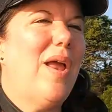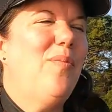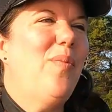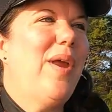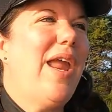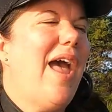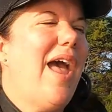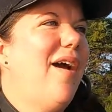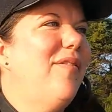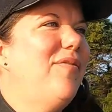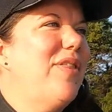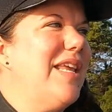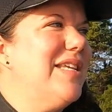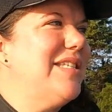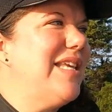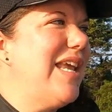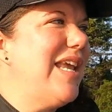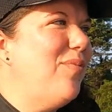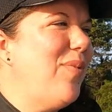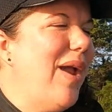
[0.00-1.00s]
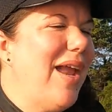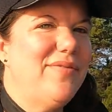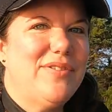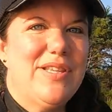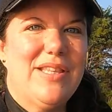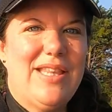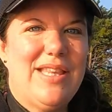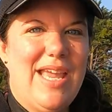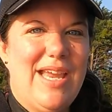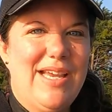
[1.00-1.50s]
when we have these heat
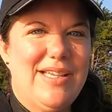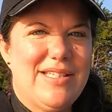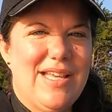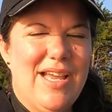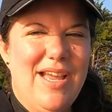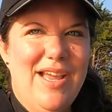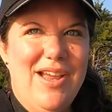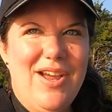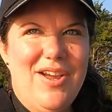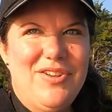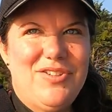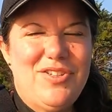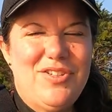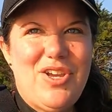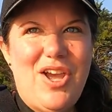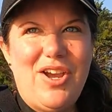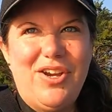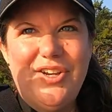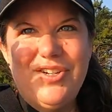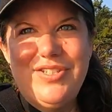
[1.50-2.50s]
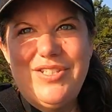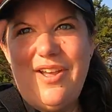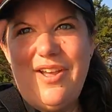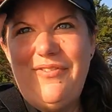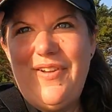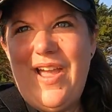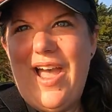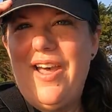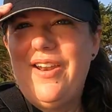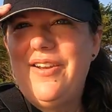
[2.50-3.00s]
waves and things to talk
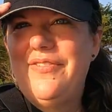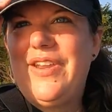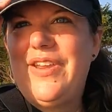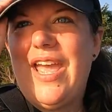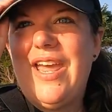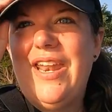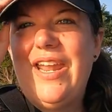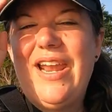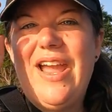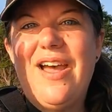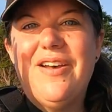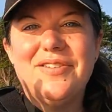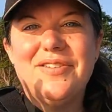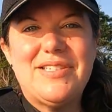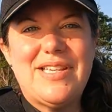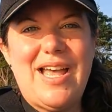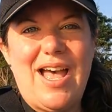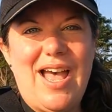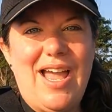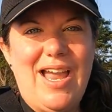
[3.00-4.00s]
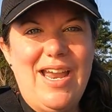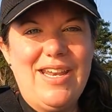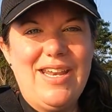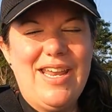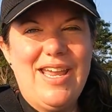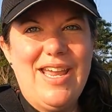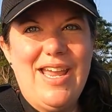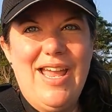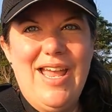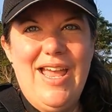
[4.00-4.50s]
yourself out of getting
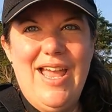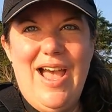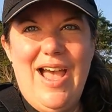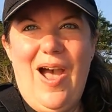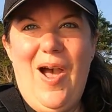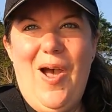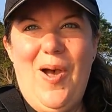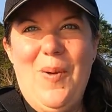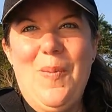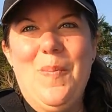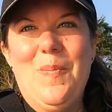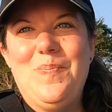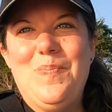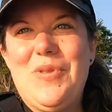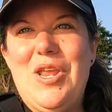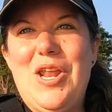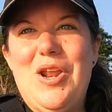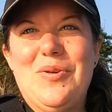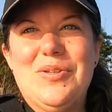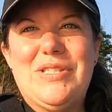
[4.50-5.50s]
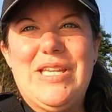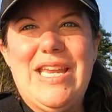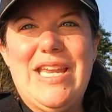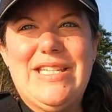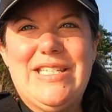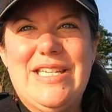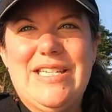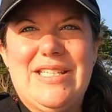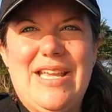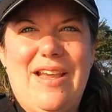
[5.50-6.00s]
outside. You know, it's
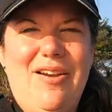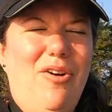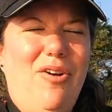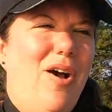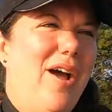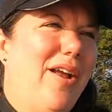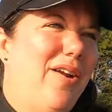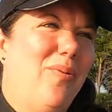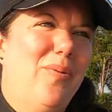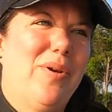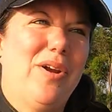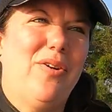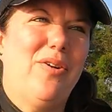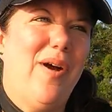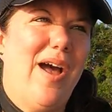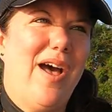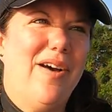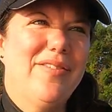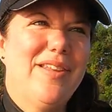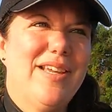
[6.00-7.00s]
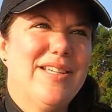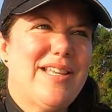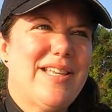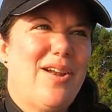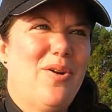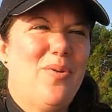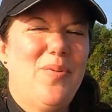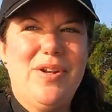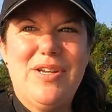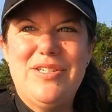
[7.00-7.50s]
easy to say, oh, I don't want to go out in this,
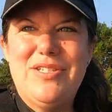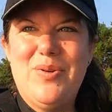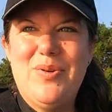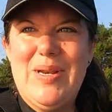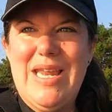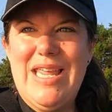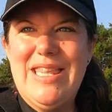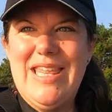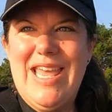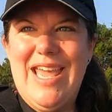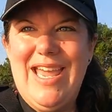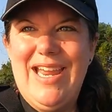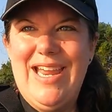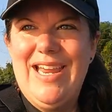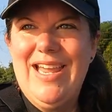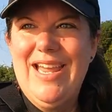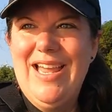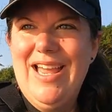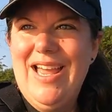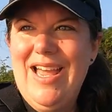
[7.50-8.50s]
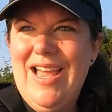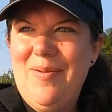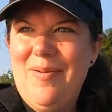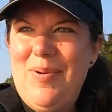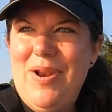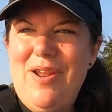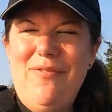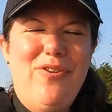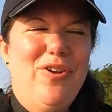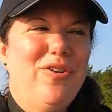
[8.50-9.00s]
I don't want to do anything.
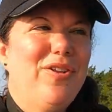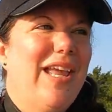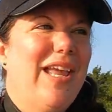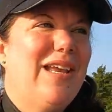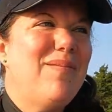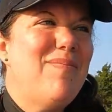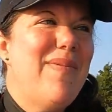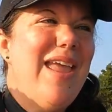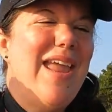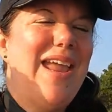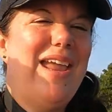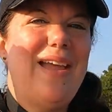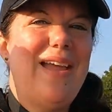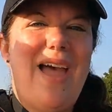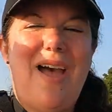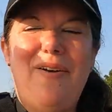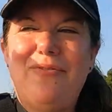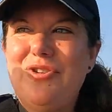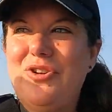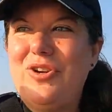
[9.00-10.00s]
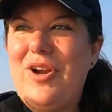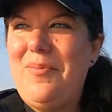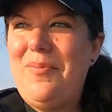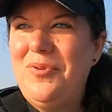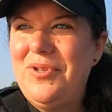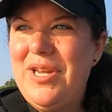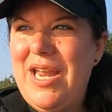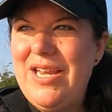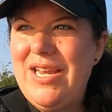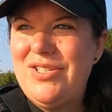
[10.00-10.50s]
But if you're like me, after a
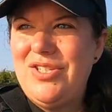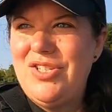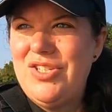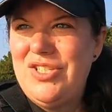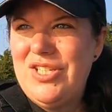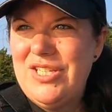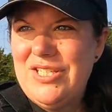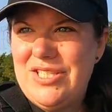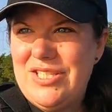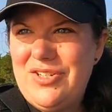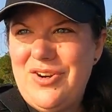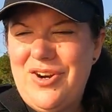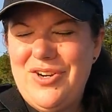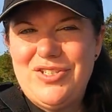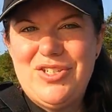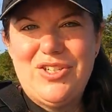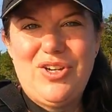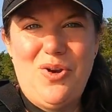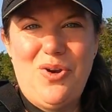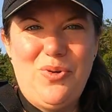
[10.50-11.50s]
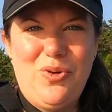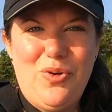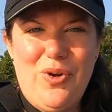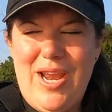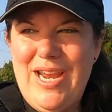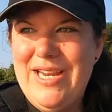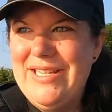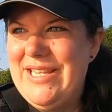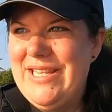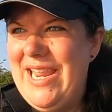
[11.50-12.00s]
couple days, you just start to go
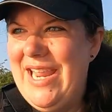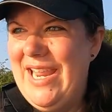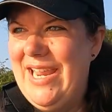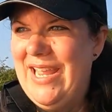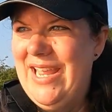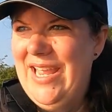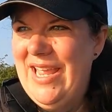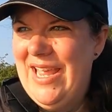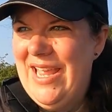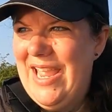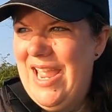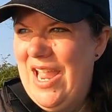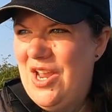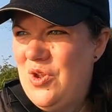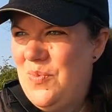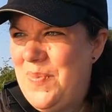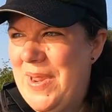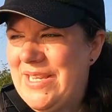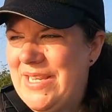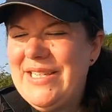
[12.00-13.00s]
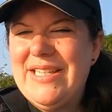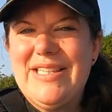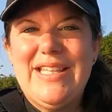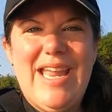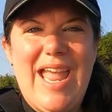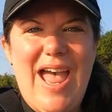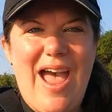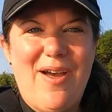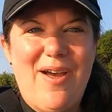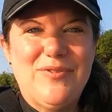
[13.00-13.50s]
crazy and you
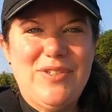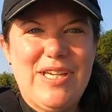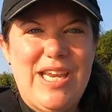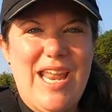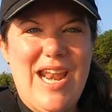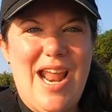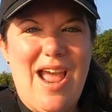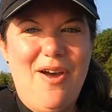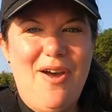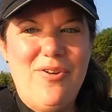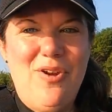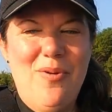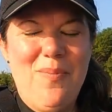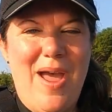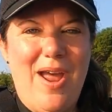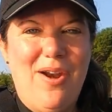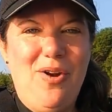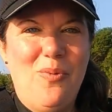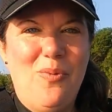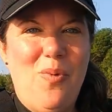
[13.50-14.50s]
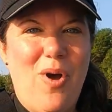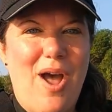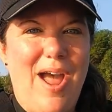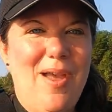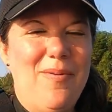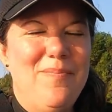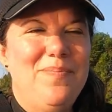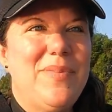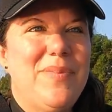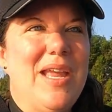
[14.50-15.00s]
basically have to get out no matter
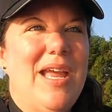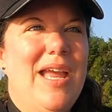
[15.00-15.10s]
what.